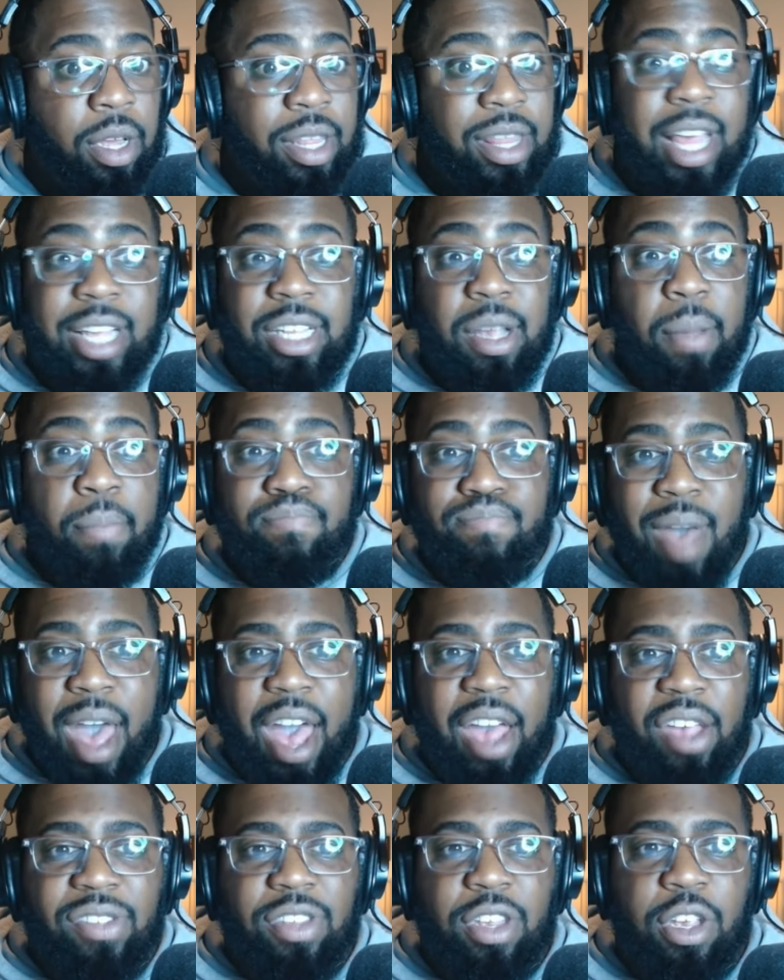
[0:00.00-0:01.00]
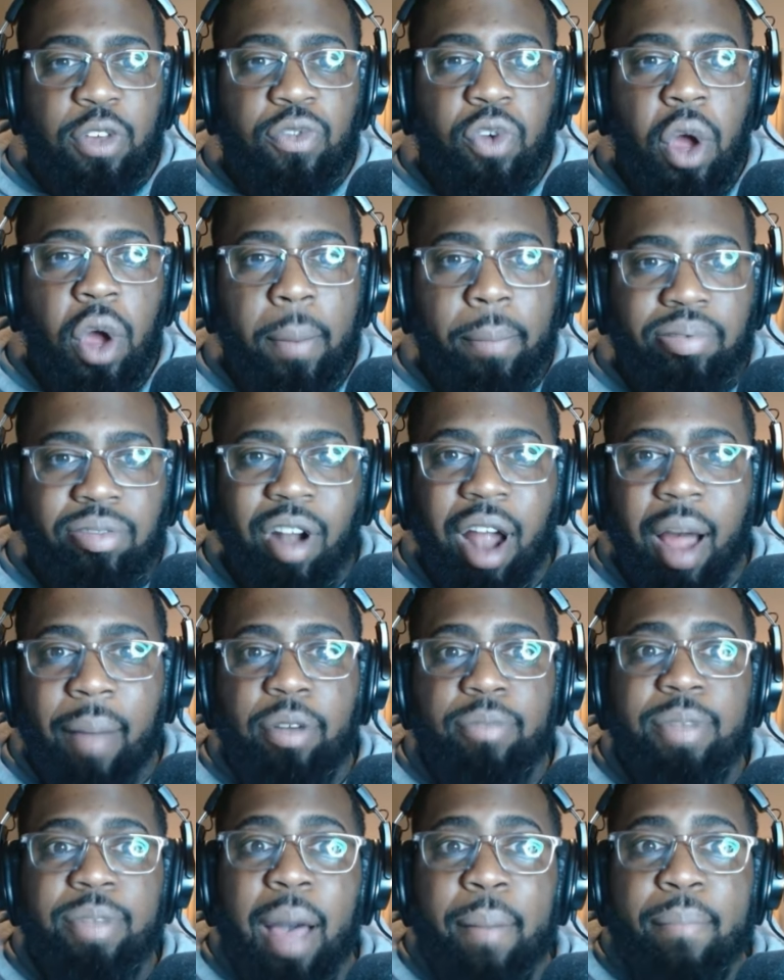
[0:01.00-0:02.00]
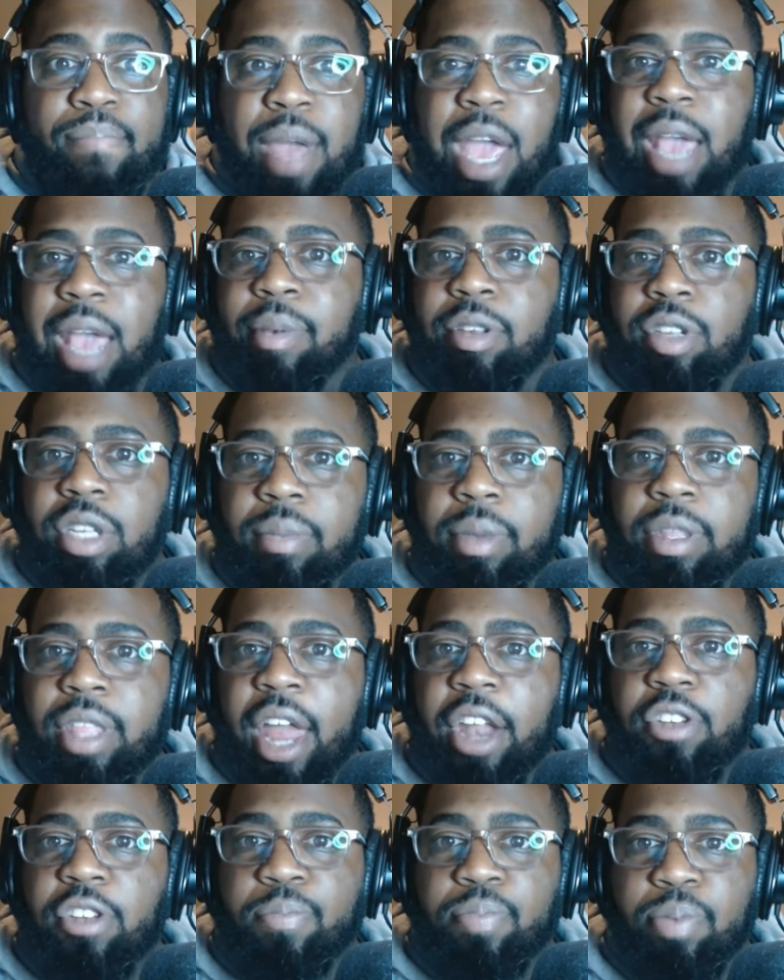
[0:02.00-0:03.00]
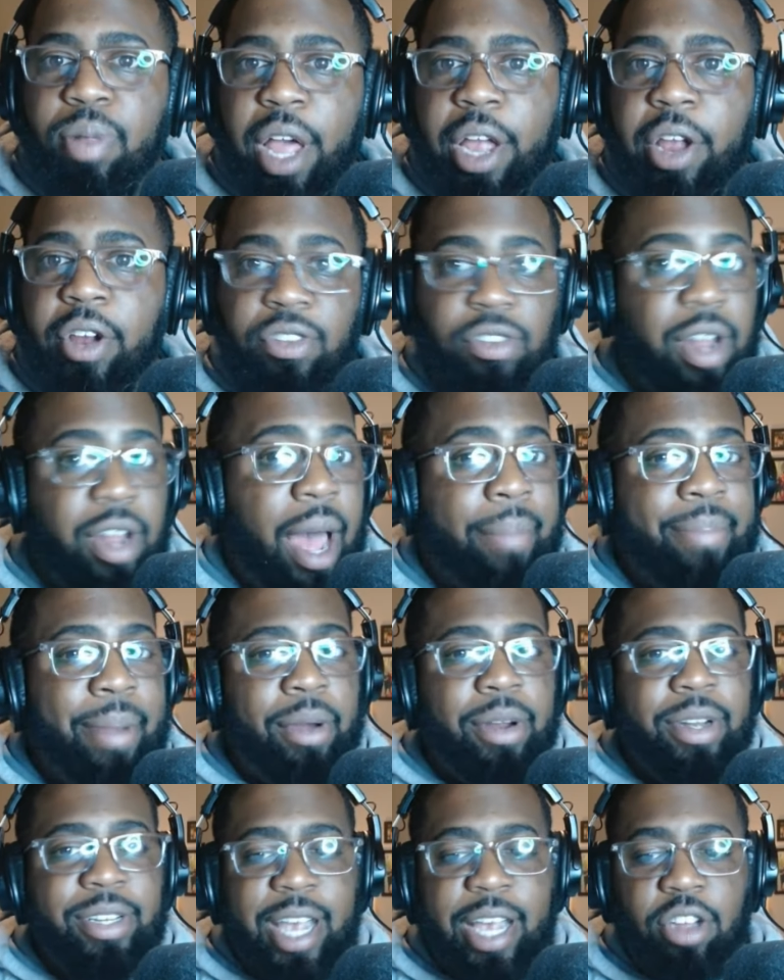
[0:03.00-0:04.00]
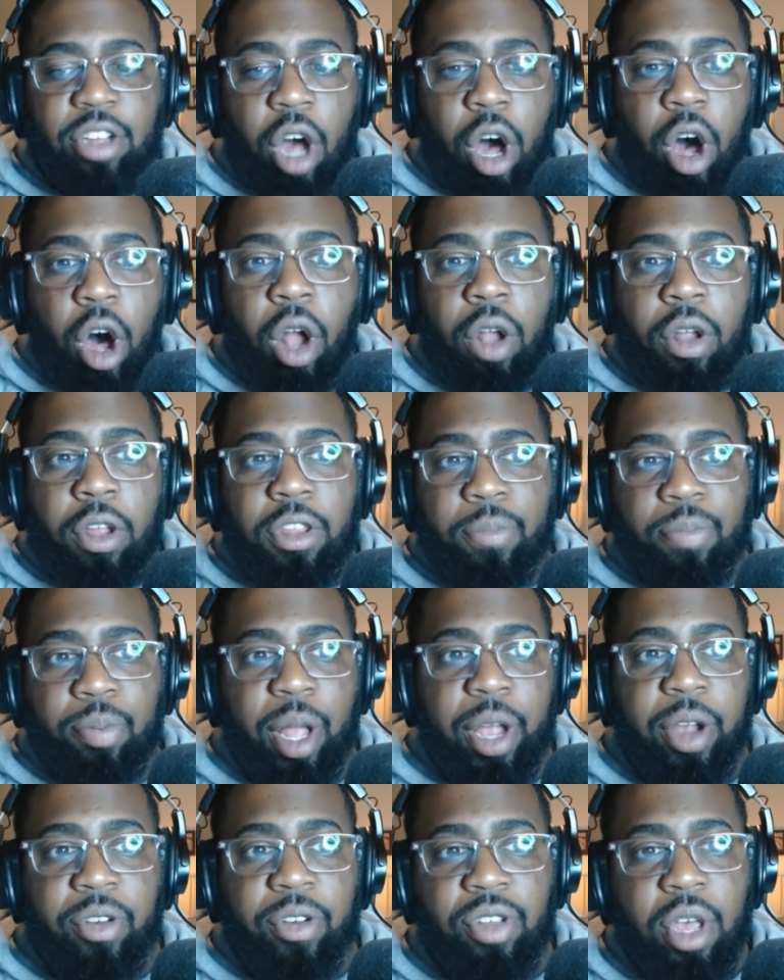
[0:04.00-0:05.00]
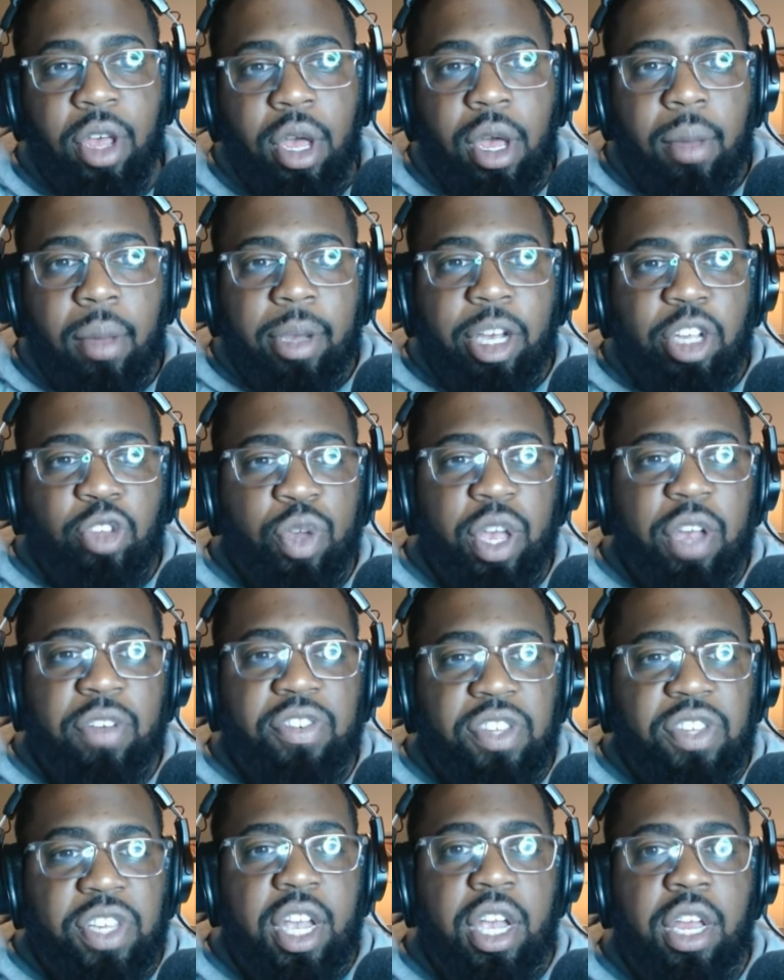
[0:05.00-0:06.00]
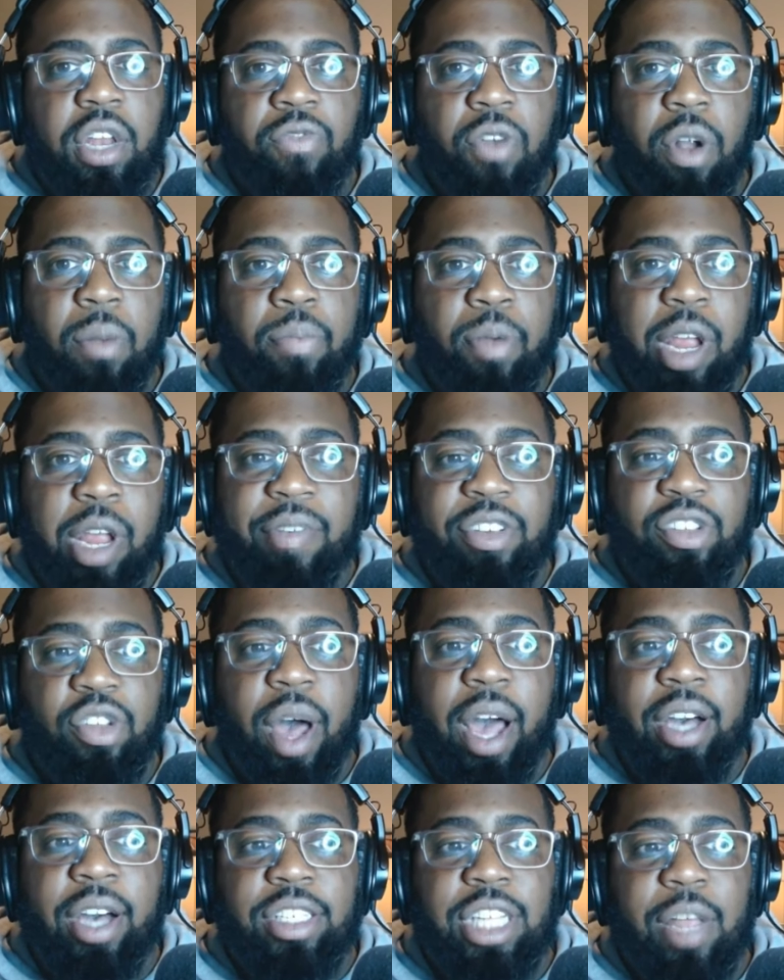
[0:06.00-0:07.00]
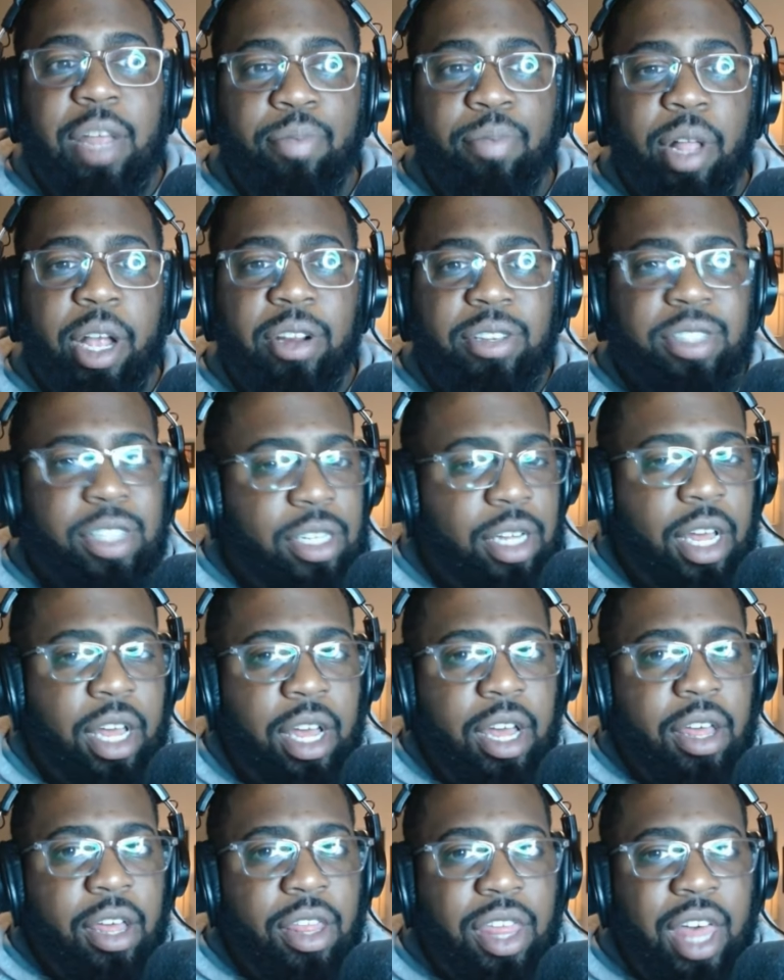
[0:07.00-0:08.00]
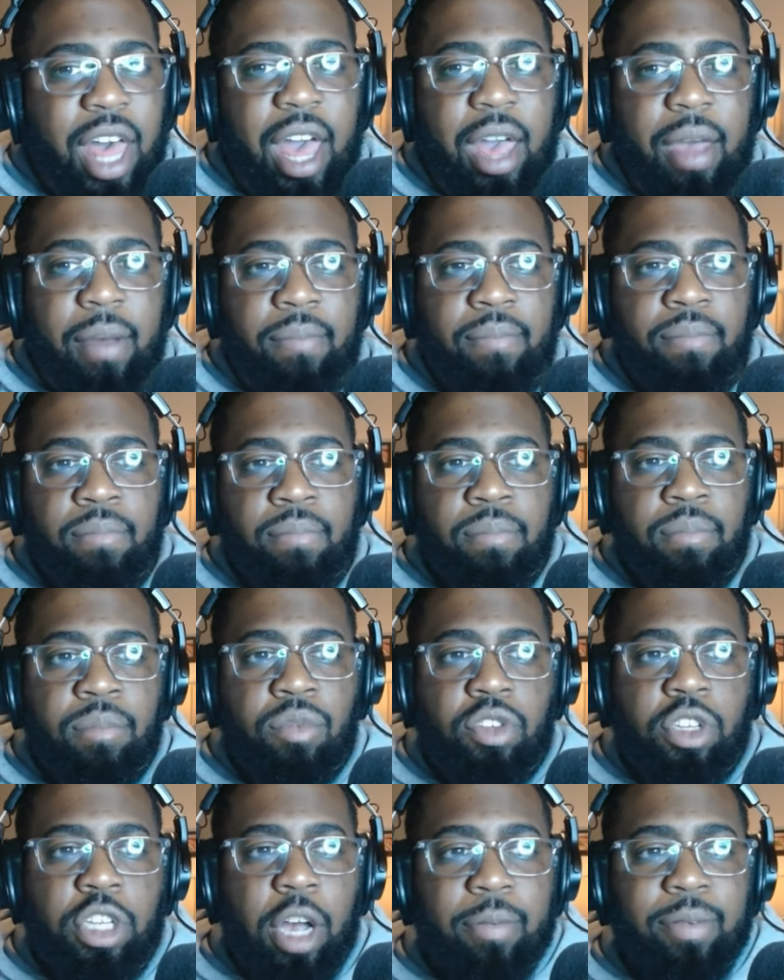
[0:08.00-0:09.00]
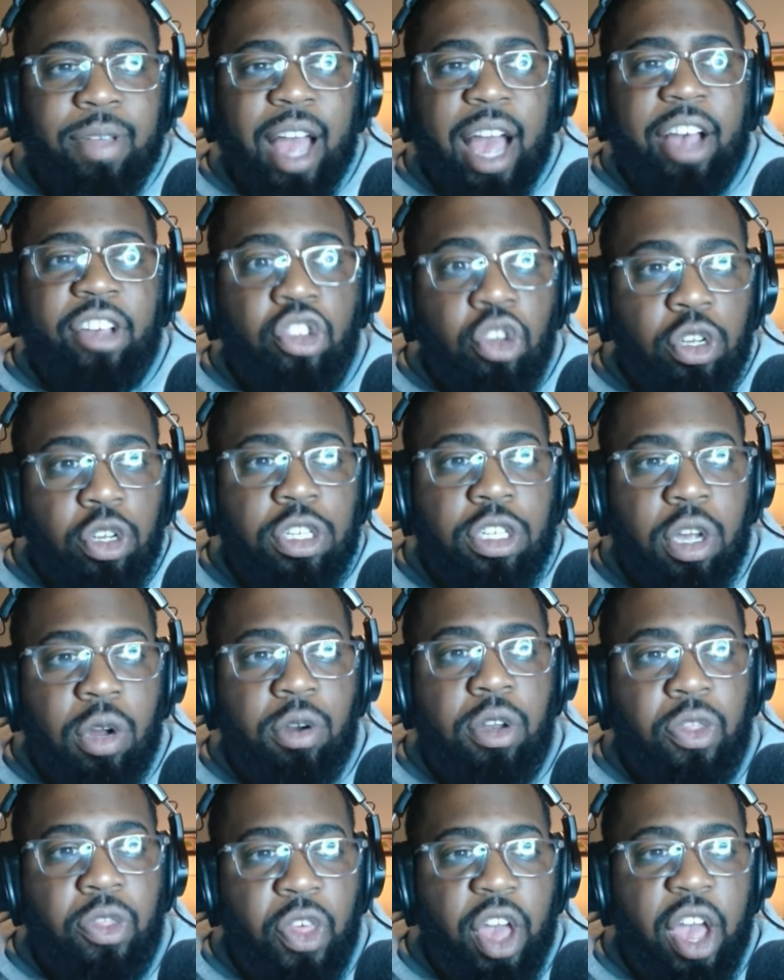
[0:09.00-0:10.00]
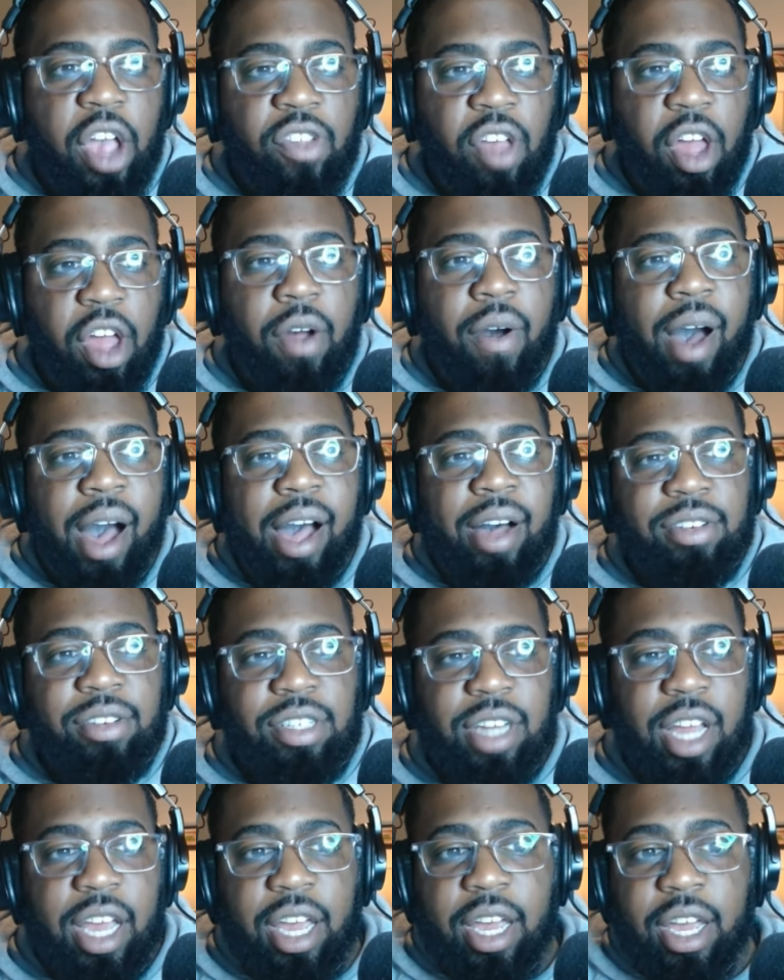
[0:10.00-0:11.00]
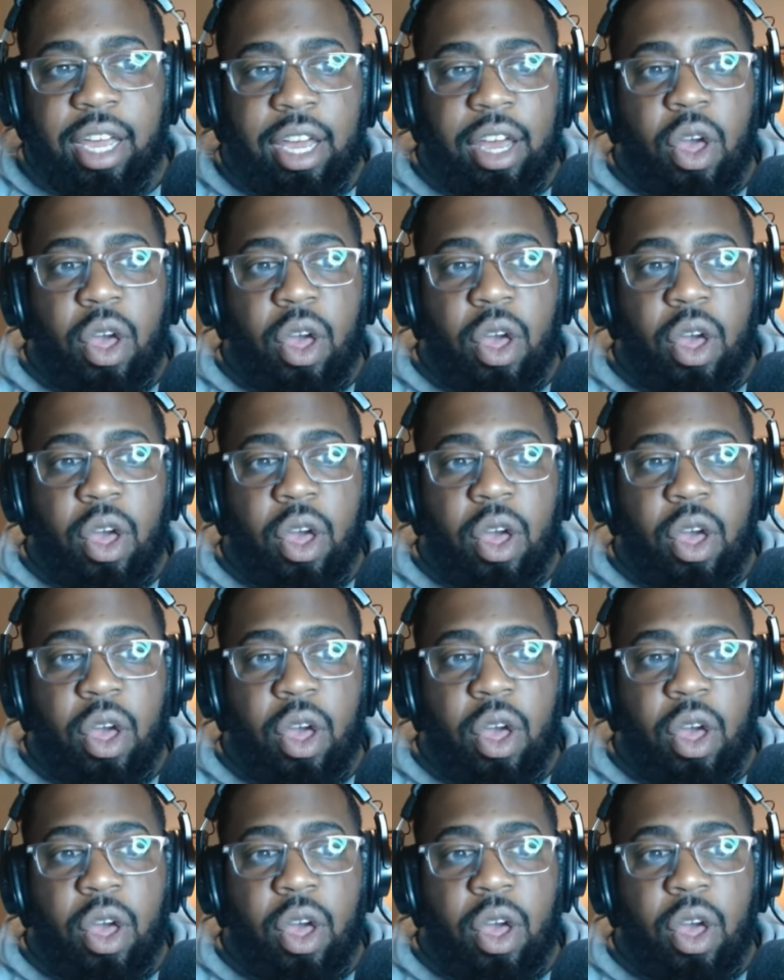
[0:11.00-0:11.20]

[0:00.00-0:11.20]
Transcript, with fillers: That's a massive problem. Now, maybe some of that is the players. Now, I'm not going to say it's all on the players, because we have seen from previous Ohio State players that some guys do certain things at Ohio State.